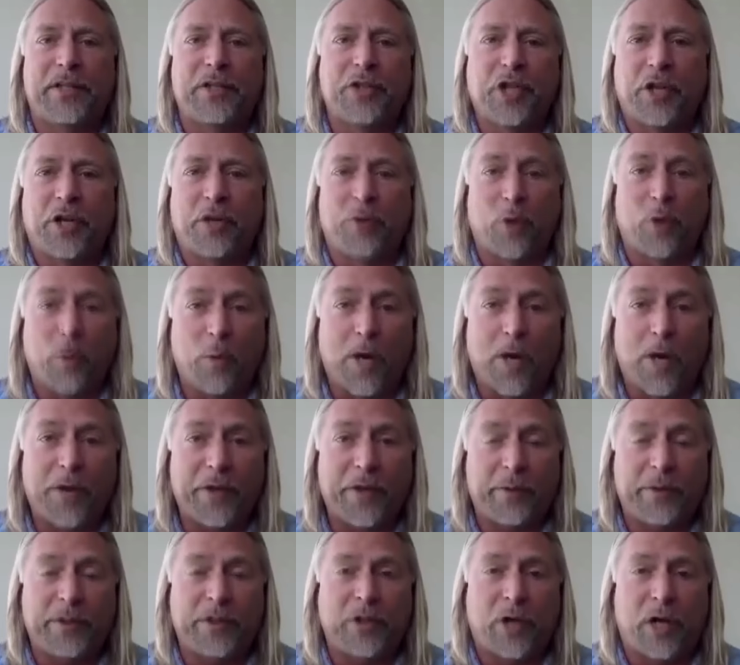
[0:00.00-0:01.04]
general one that
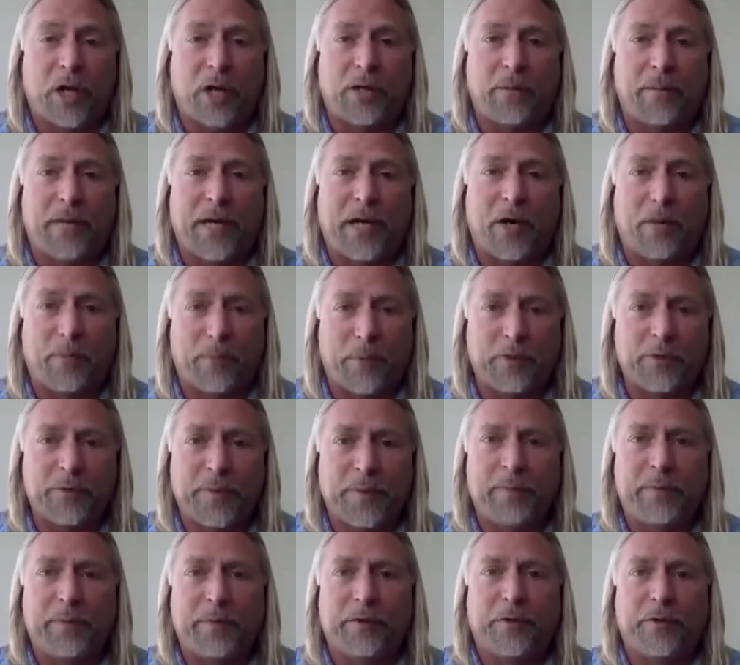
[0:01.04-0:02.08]
we talk about, most
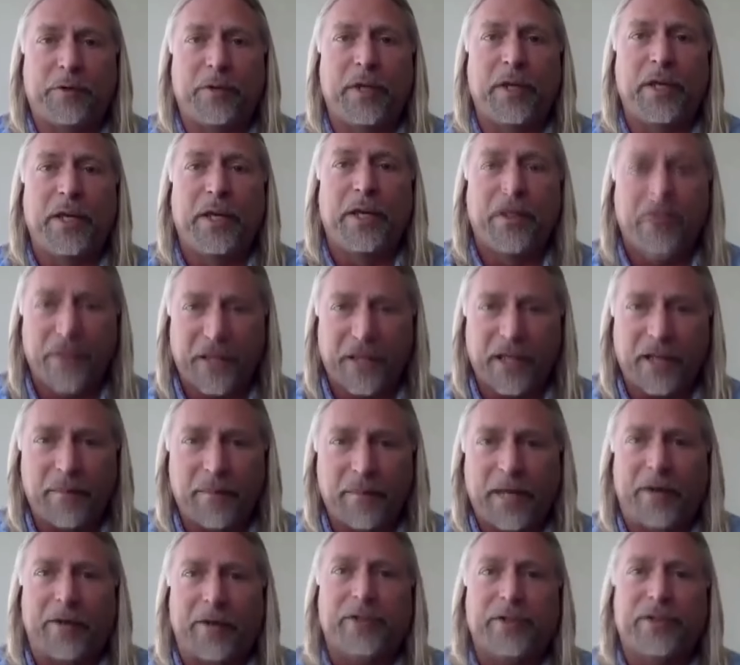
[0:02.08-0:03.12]
people think
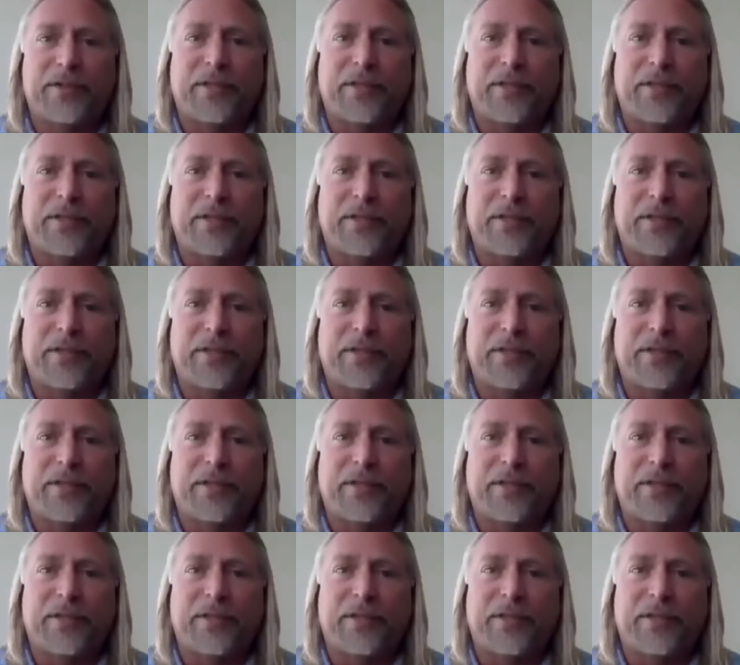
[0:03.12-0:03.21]
about is